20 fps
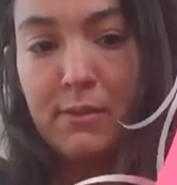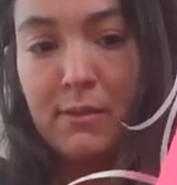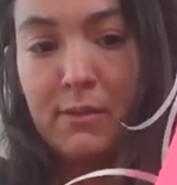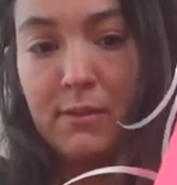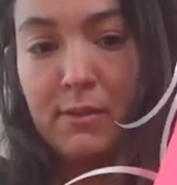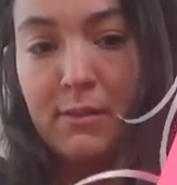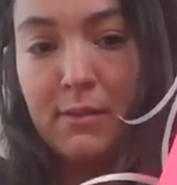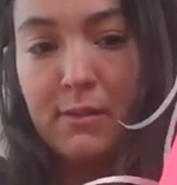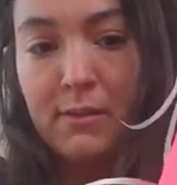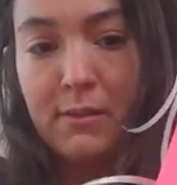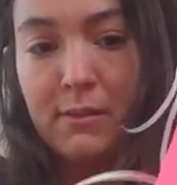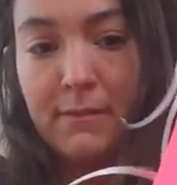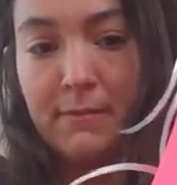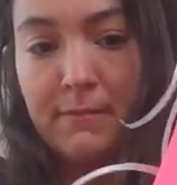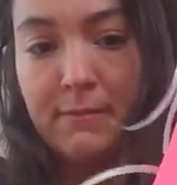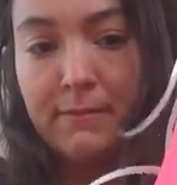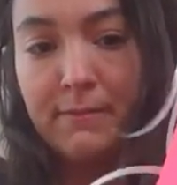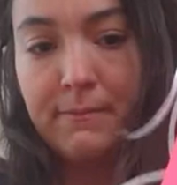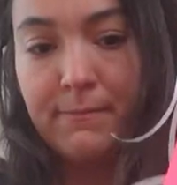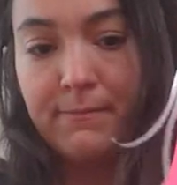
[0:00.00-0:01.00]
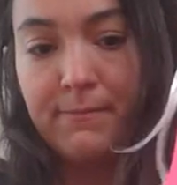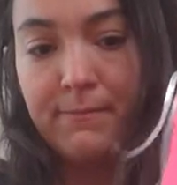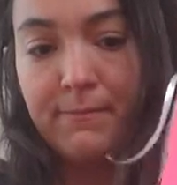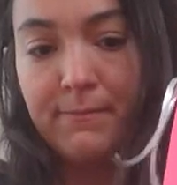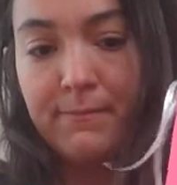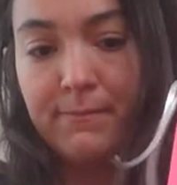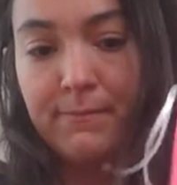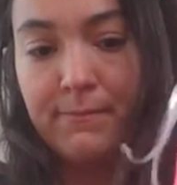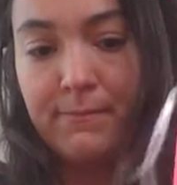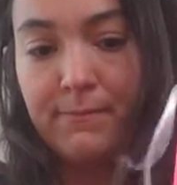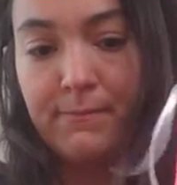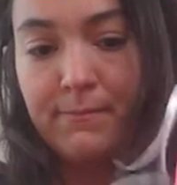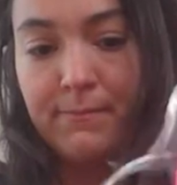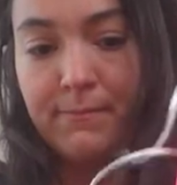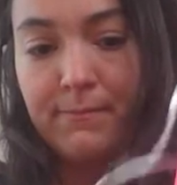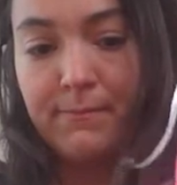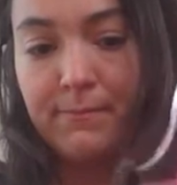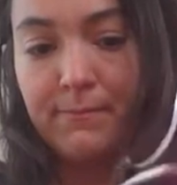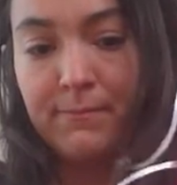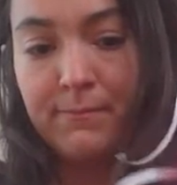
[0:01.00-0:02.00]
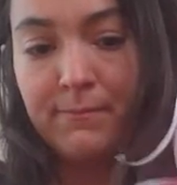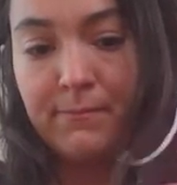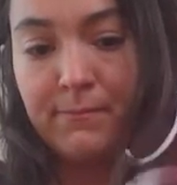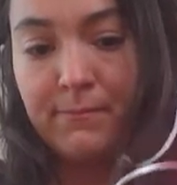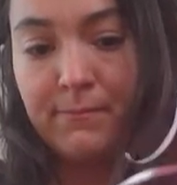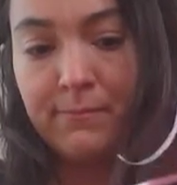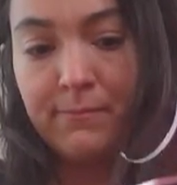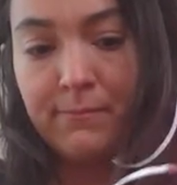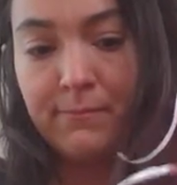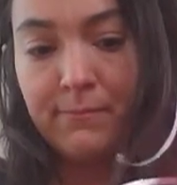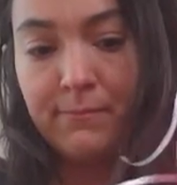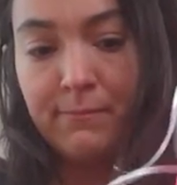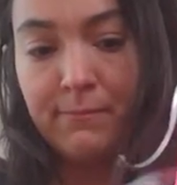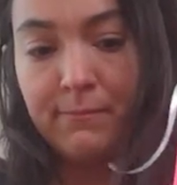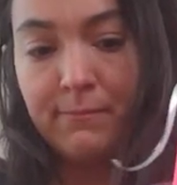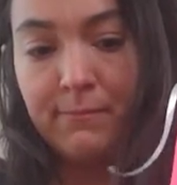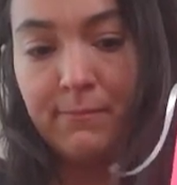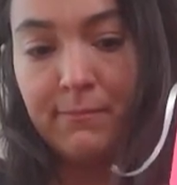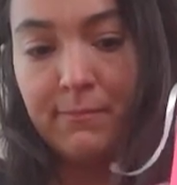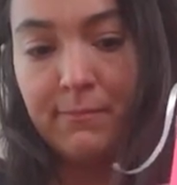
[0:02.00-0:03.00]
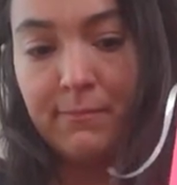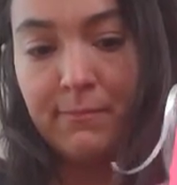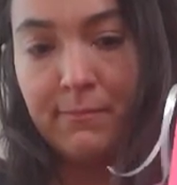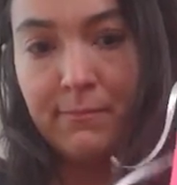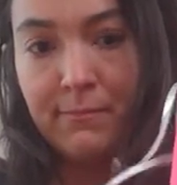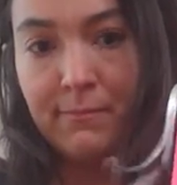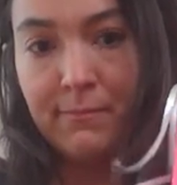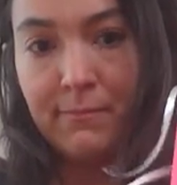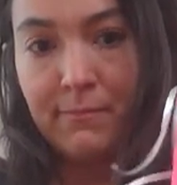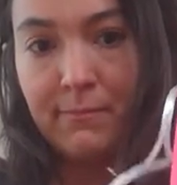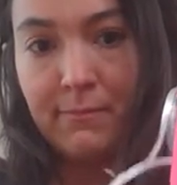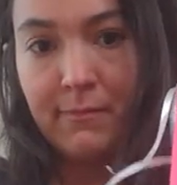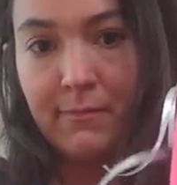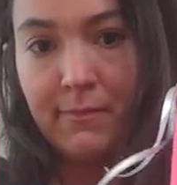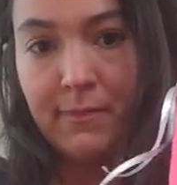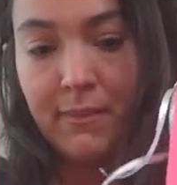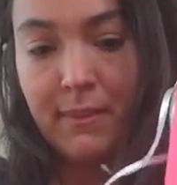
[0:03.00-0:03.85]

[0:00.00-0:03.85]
[no speech]